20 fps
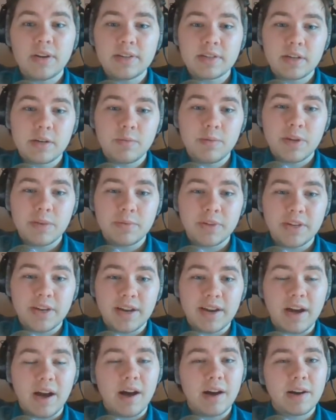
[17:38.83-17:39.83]
is going to be able to
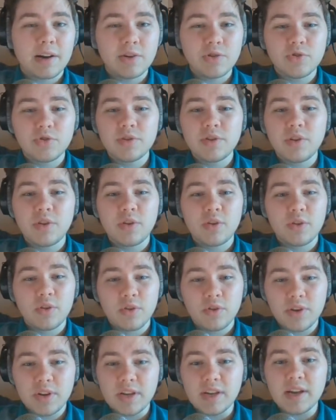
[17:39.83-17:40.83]
get
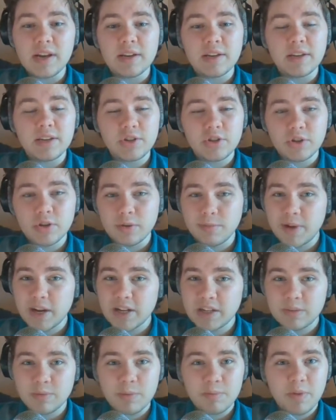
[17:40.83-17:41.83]
130 additional
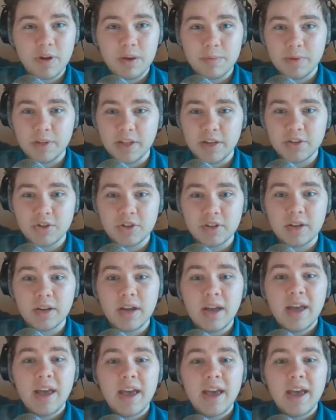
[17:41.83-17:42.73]
maximum population